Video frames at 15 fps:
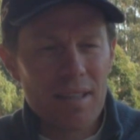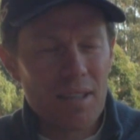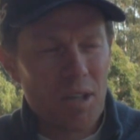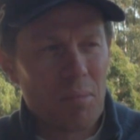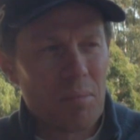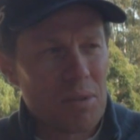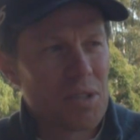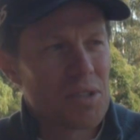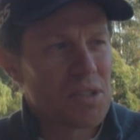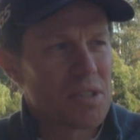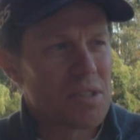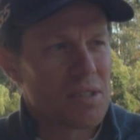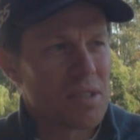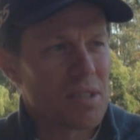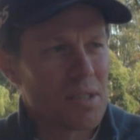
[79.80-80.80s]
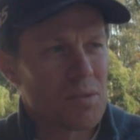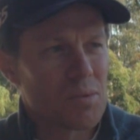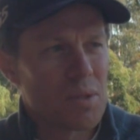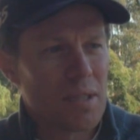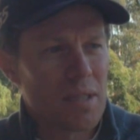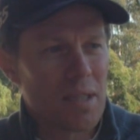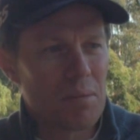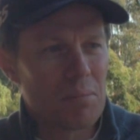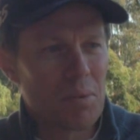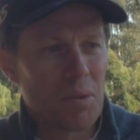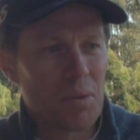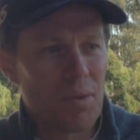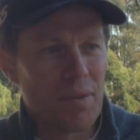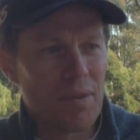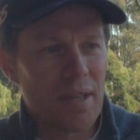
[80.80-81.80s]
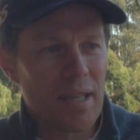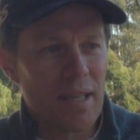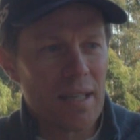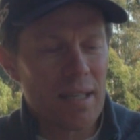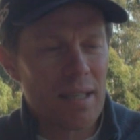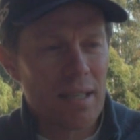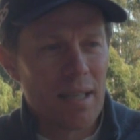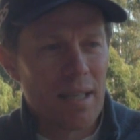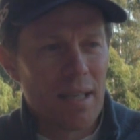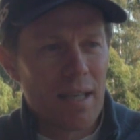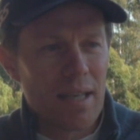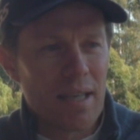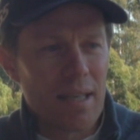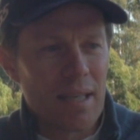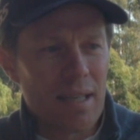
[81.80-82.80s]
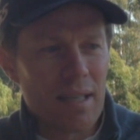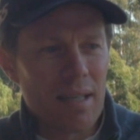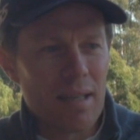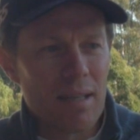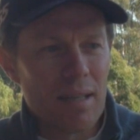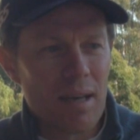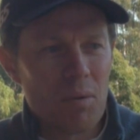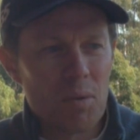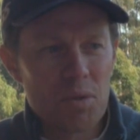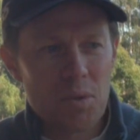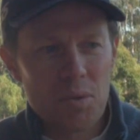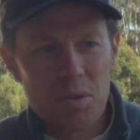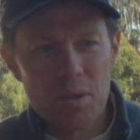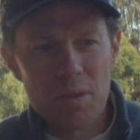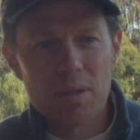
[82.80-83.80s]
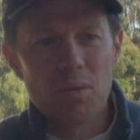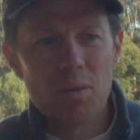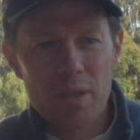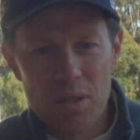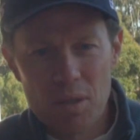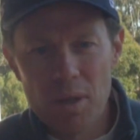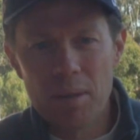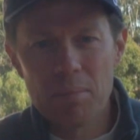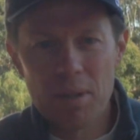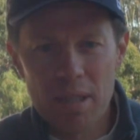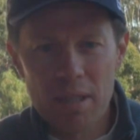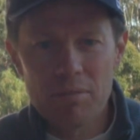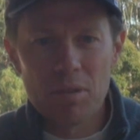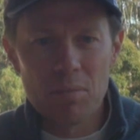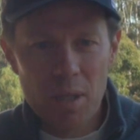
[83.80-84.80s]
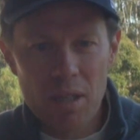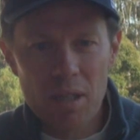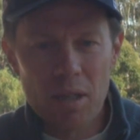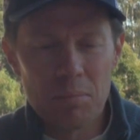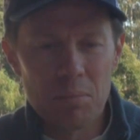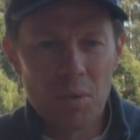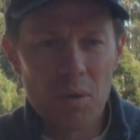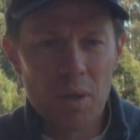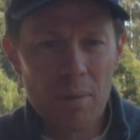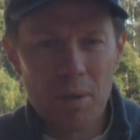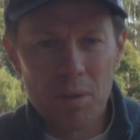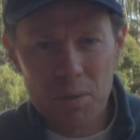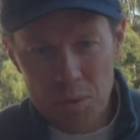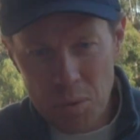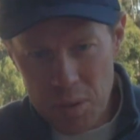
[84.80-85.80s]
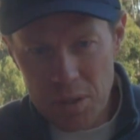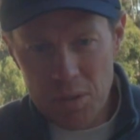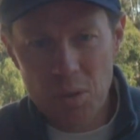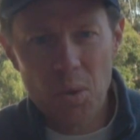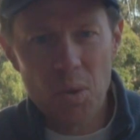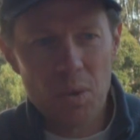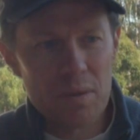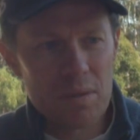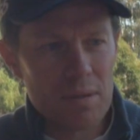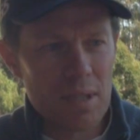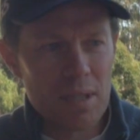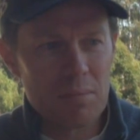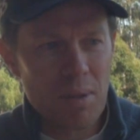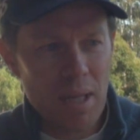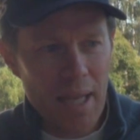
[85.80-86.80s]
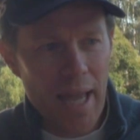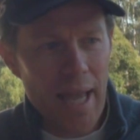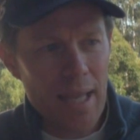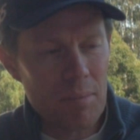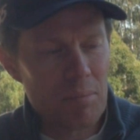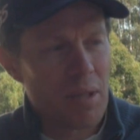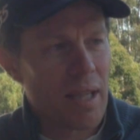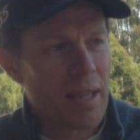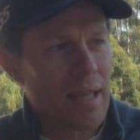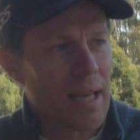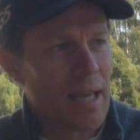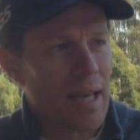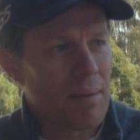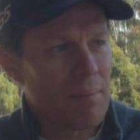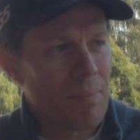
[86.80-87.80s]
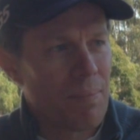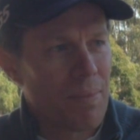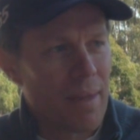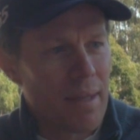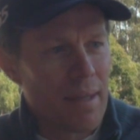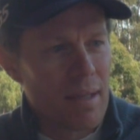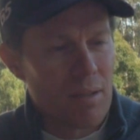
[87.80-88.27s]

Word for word: I think the competition is, is really the important thing and uh, I was always a, always a great believer and when I got brought up I was always taught doesn't matter how you play the game